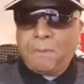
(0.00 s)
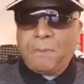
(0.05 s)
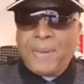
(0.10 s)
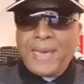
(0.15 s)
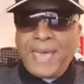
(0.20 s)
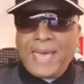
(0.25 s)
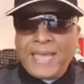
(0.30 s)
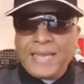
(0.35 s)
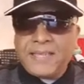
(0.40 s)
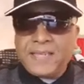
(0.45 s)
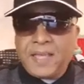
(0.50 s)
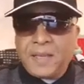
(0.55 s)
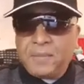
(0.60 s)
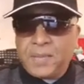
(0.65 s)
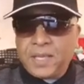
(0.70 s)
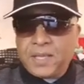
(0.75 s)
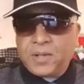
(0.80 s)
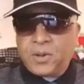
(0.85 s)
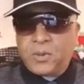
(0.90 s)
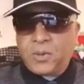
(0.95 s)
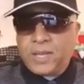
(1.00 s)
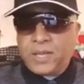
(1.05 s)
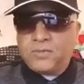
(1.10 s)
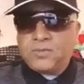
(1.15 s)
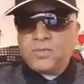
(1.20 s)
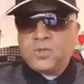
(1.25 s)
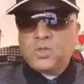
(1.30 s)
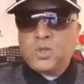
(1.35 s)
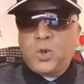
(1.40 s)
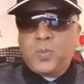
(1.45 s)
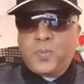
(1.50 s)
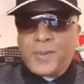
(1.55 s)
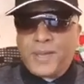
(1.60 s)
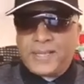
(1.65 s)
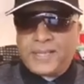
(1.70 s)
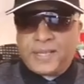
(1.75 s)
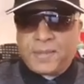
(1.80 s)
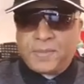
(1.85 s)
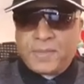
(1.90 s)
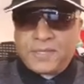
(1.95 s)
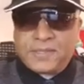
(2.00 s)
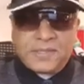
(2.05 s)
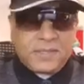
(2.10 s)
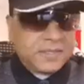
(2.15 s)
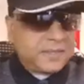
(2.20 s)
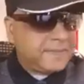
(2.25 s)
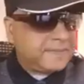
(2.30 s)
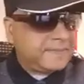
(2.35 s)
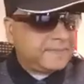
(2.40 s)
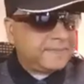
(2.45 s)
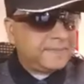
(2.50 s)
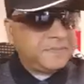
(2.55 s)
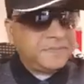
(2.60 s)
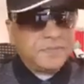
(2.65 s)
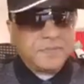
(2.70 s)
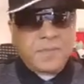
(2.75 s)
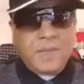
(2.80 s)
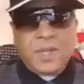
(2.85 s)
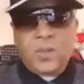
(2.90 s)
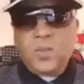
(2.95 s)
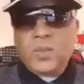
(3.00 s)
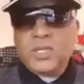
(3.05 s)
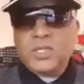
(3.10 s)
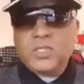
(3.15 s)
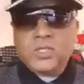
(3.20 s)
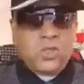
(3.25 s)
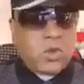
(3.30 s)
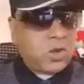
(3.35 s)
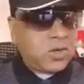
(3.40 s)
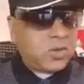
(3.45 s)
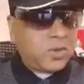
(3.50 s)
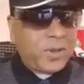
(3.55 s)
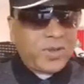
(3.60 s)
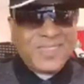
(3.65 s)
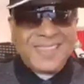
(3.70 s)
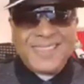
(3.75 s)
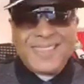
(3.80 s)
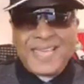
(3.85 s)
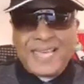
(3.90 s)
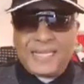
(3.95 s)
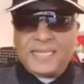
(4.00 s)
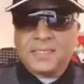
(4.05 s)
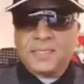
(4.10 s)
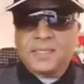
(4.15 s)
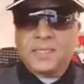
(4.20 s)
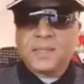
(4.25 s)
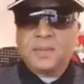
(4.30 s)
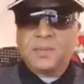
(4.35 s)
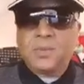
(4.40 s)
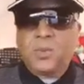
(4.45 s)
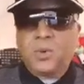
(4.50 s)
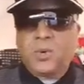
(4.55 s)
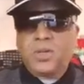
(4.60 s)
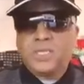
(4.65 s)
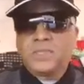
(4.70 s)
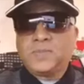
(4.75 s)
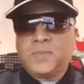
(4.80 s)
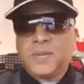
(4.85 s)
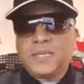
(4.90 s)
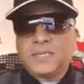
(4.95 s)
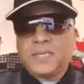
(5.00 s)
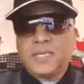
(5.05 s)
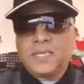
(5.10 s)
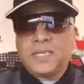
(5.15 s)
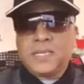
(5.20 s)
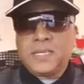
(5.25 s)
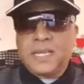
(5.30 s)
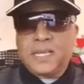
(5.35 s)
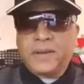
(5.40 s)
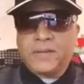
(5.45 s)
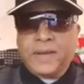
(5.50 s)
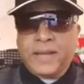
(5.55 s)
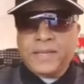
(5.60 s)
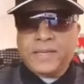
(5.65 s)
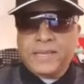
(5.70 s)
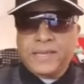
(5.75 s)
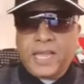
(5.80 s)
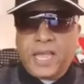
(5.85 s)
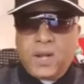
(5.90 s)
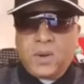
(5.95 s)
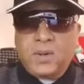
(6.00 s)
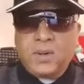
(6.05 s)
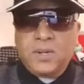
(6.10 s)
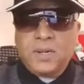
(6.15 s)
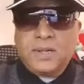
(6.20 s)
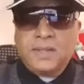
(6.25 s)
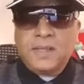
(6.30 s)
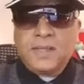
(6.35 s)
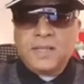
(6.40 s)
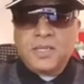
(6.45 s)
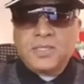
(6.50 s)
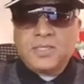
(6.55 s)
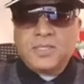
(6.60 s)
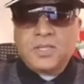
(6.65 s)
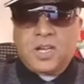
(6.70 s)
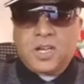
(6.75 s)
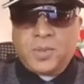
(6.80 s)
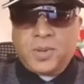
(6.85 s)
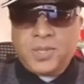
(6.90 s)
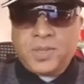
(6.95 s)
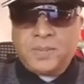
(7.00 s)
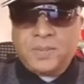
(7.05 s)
pandemic, we have two pandemics. We'll talk about that more, especially right now. Talk about the